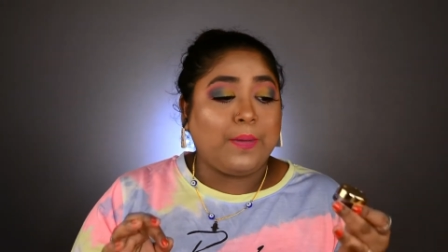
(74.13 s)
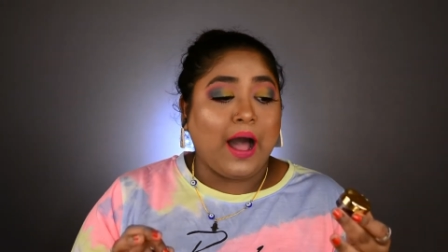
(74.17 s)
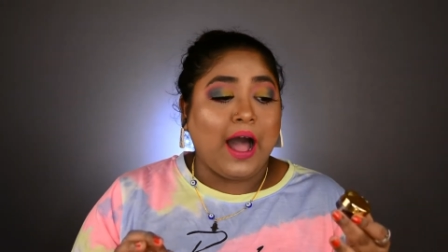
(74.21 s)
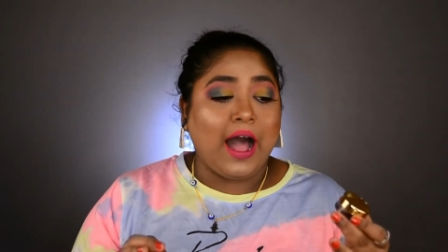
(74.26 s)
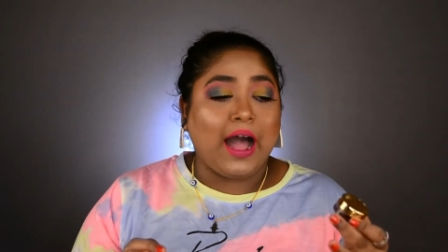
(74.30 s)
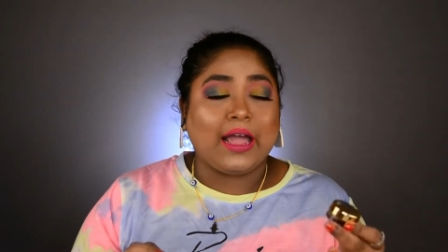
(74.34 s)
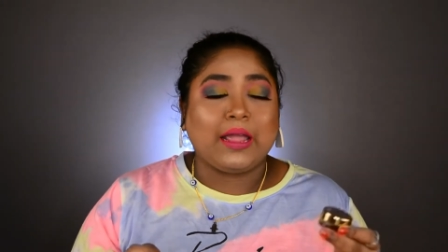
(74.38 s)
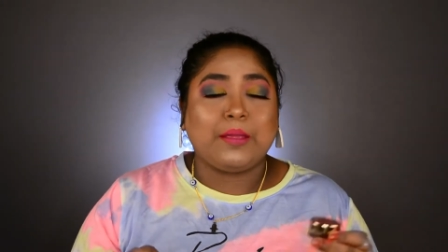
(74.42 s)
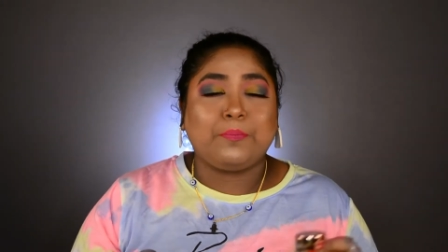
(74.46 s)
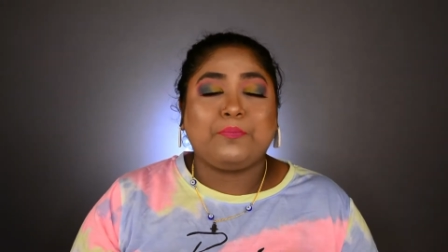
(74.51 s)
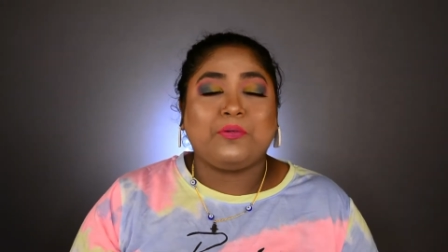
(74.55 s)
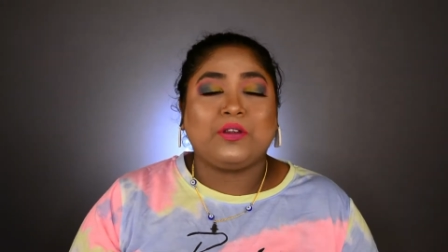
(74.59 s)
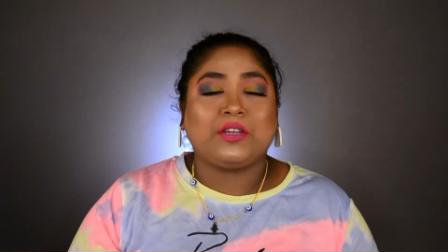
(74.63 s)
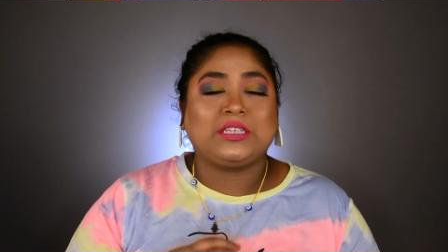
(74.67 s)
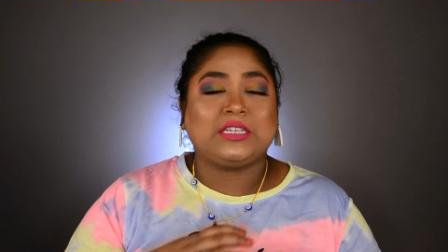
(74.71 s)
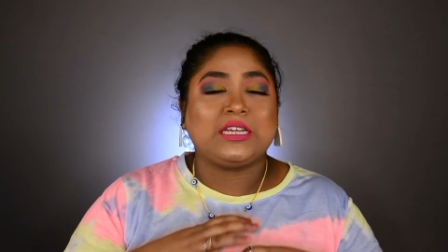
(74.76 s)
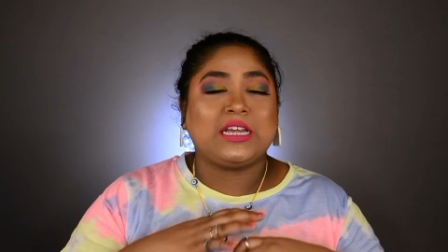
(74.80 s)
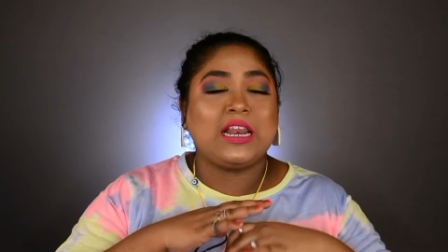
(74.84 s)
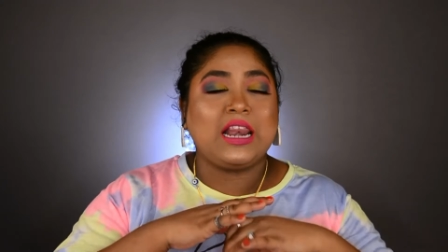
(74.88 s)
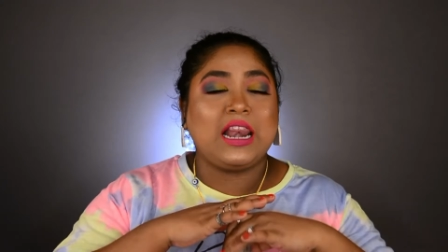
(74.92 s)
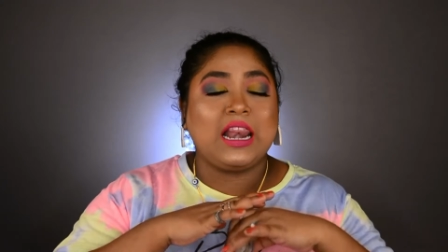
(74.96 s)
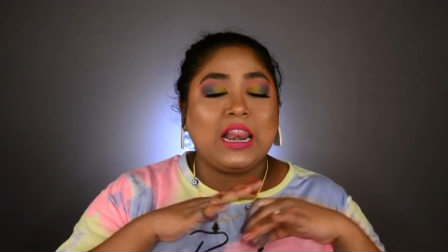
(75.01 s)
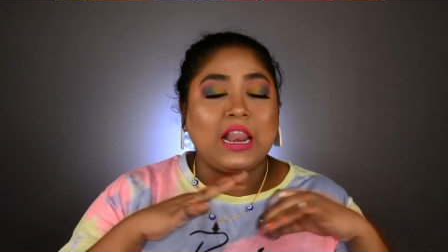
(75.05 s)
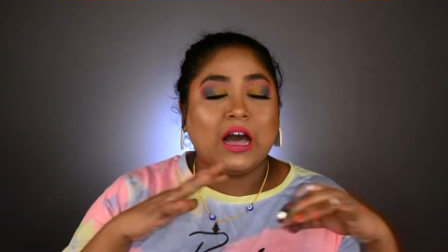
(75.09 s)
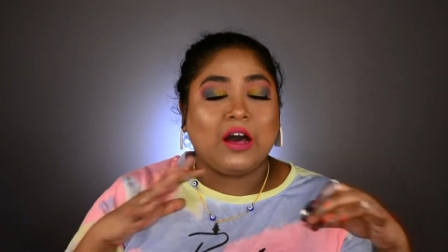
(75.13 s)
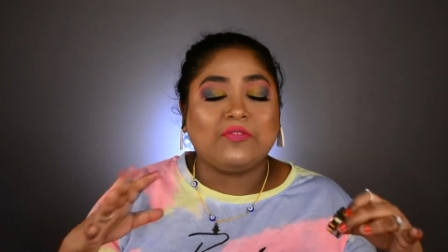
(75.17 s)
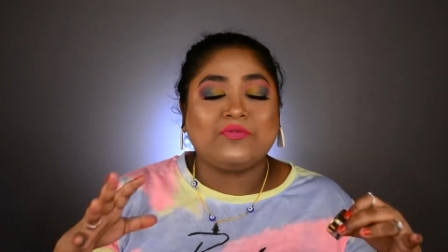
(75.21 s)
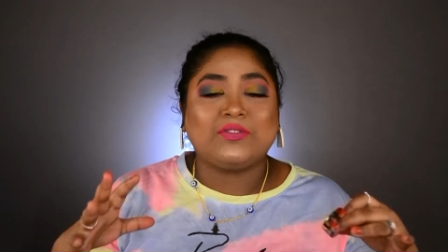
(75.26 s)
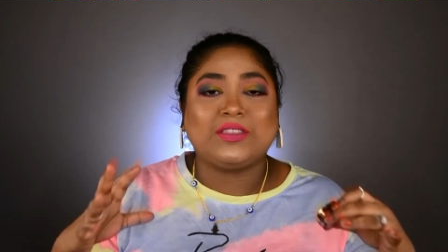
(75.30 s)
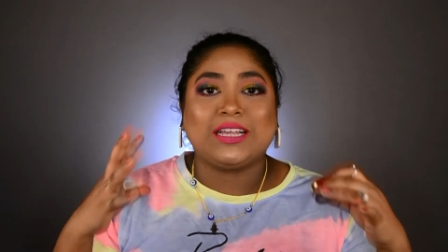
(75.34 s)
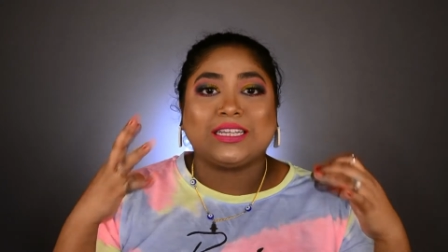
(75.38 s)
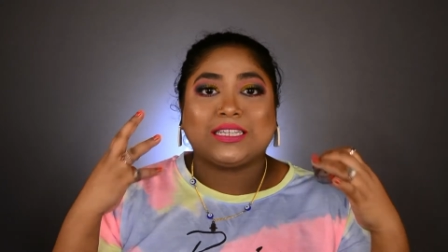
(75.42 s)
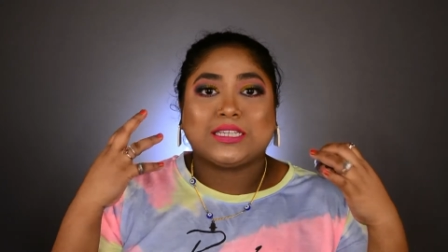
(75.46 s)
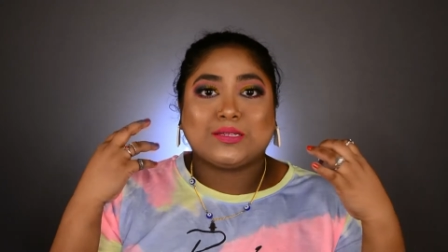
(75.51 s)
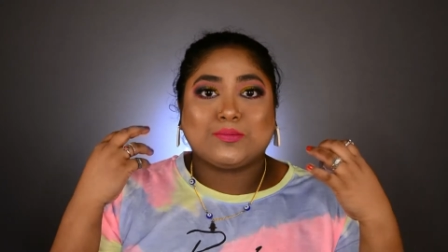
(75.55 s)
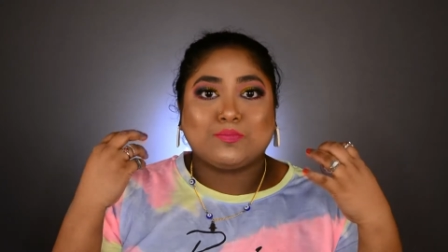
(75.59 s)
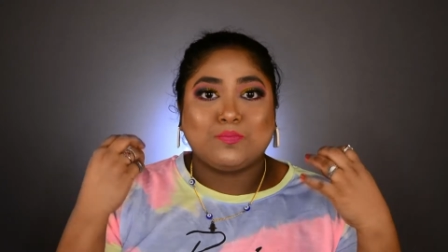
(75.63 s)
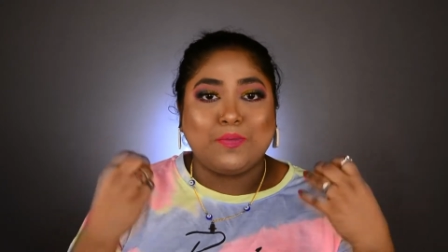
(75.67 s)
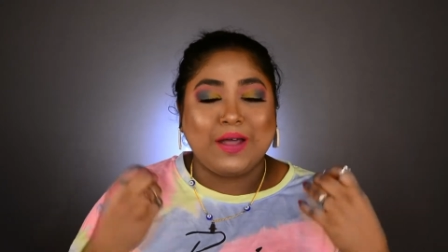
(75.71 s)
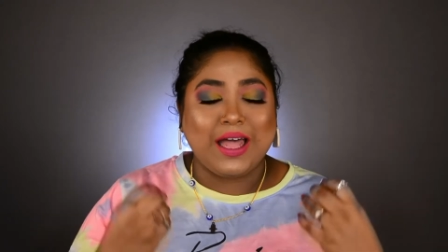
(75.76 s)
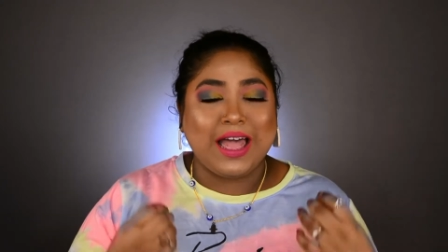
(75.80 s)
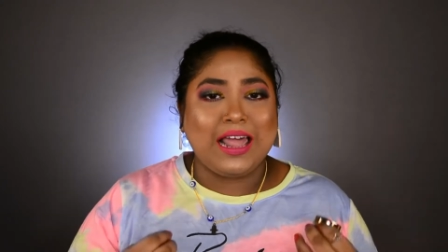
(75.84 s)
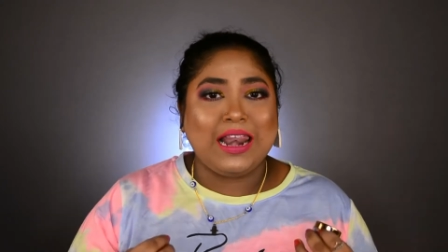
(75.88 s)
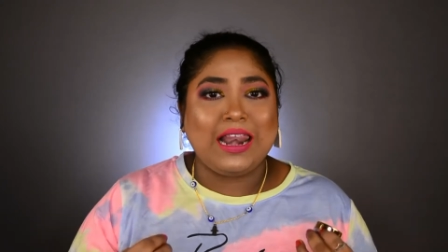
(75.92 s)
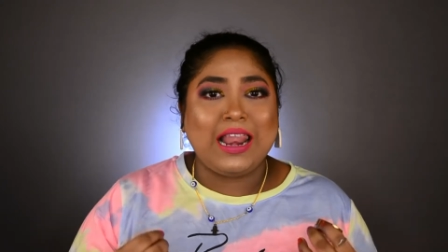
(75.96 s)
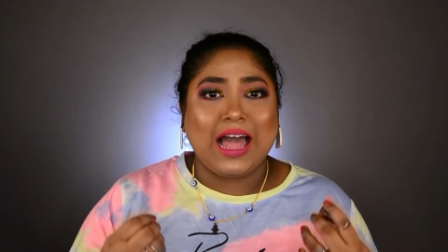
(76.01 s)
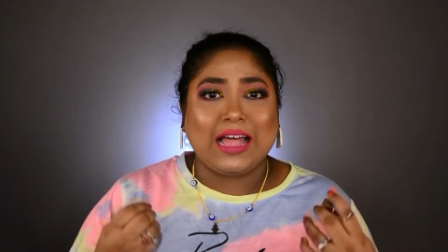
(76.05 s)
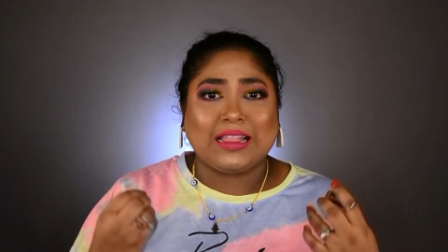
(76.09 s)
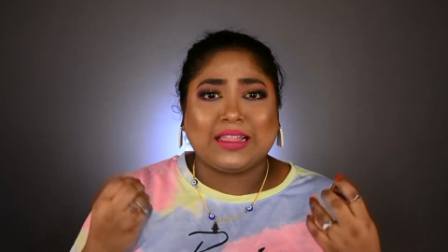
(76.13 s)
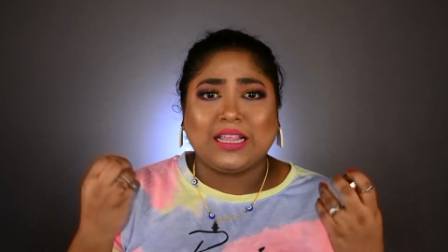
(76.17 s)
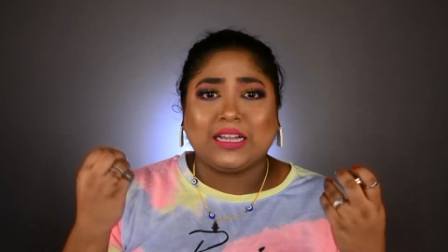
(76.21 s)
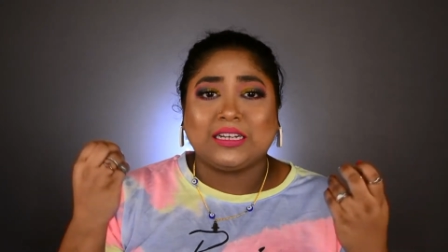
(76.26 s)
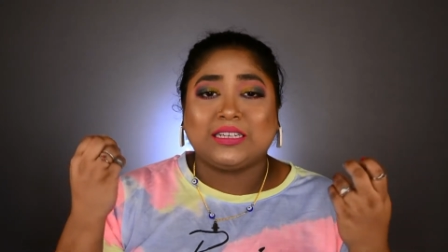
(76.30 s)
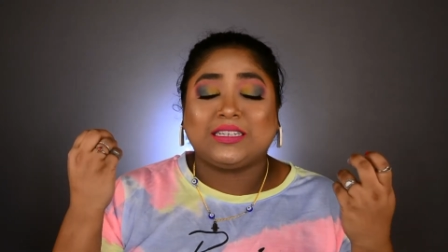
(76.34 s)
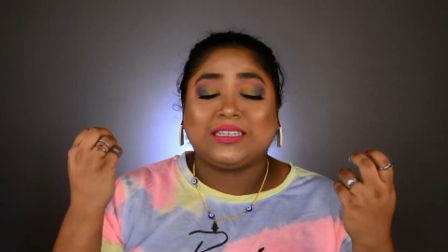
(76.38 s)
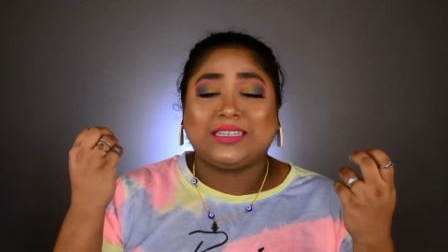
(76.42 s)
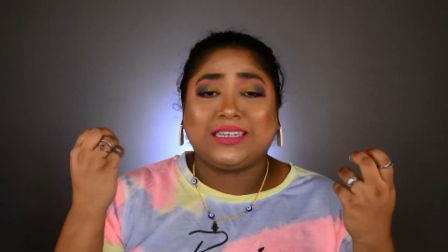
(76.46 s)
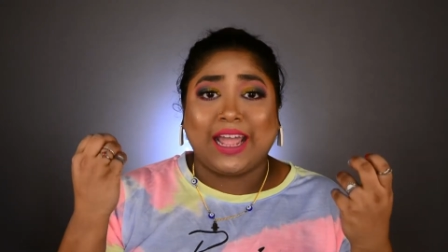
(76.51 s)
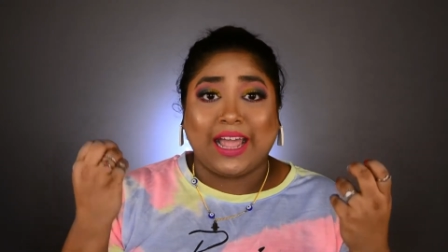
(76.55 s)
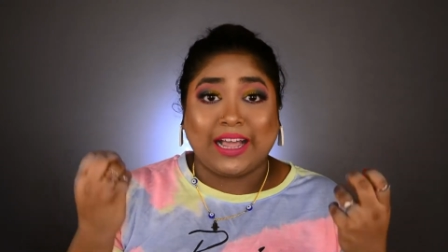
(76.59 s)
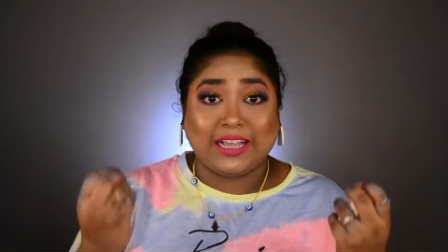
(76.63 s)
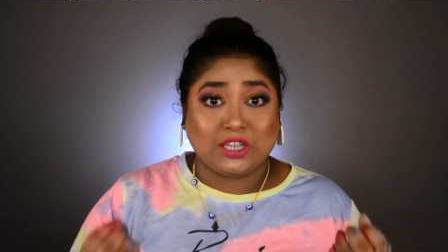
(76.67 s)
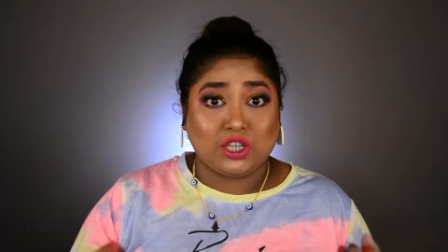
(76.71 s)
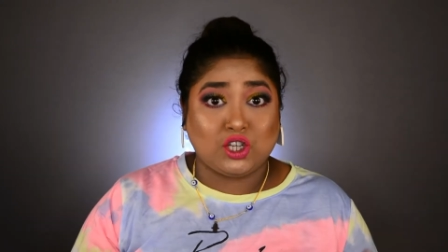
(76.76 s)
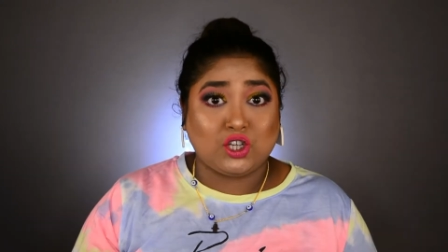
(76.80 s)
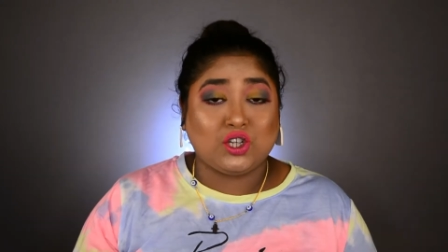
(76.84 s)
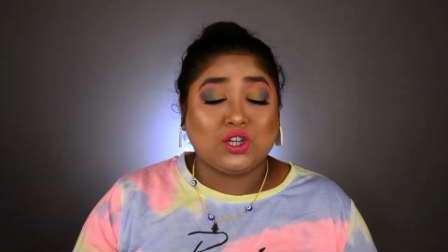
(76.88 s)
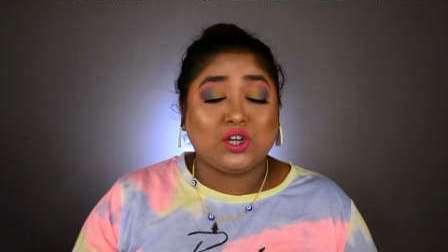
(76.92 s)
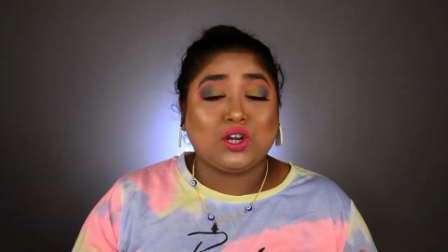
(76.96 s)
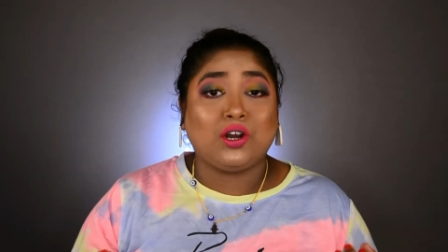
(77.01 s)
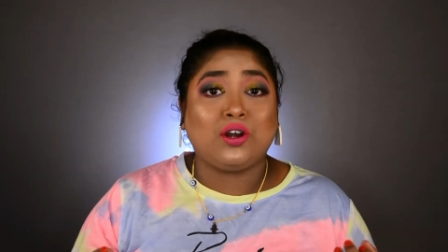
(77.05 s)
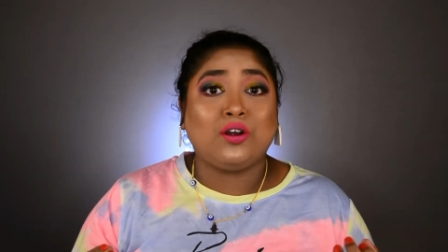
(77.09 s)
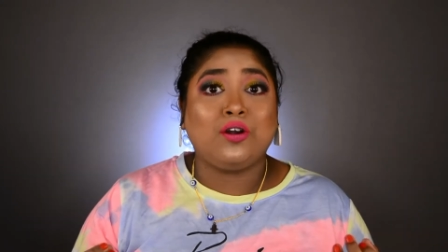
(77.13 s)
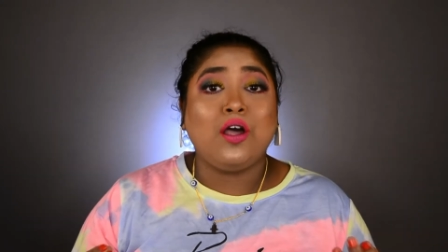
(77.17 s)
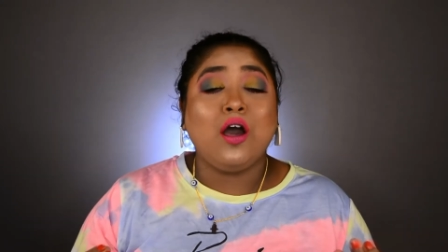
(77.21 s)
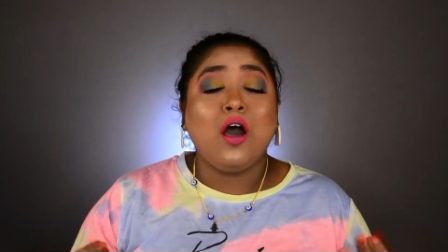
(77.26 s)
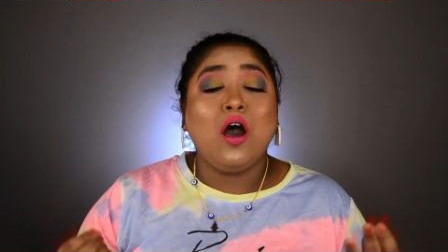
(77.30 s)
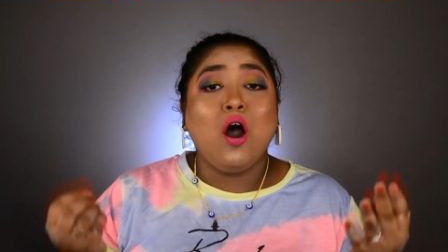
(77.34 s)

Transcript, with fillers: I pretty love the smell and the texture